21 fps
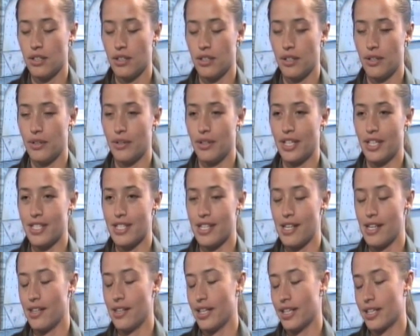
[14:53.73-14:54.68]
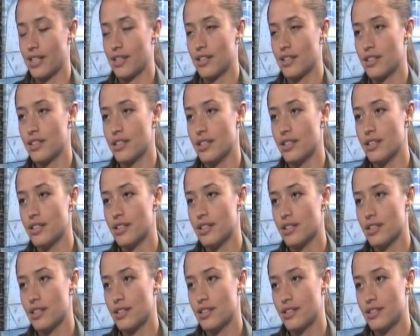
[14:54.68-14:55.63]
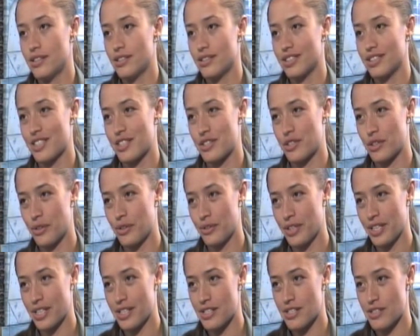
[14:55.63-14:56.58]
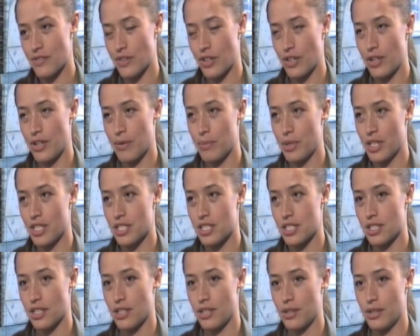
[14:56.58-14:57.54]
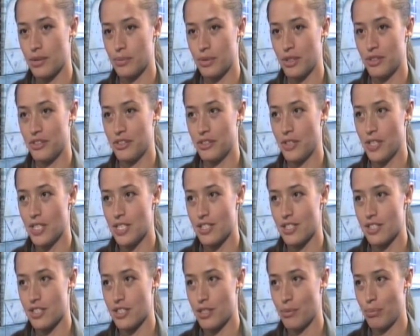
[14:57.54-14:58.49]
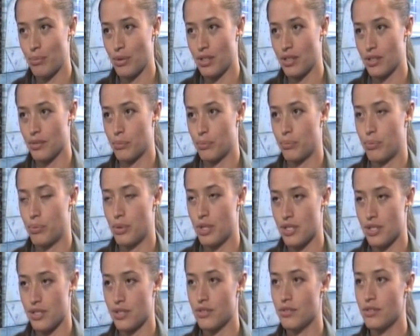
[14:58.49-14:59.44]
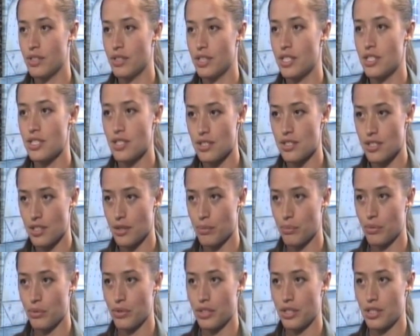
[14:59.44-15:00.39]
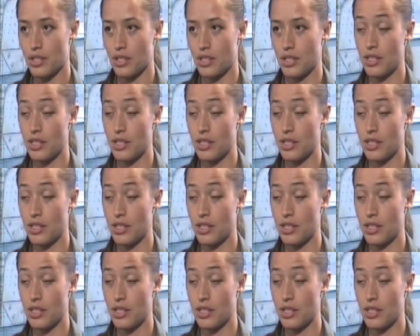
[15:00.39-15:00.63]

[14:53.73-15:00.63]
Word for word: how would I say, like the because throwing is very much um, a relationship and a present relationship with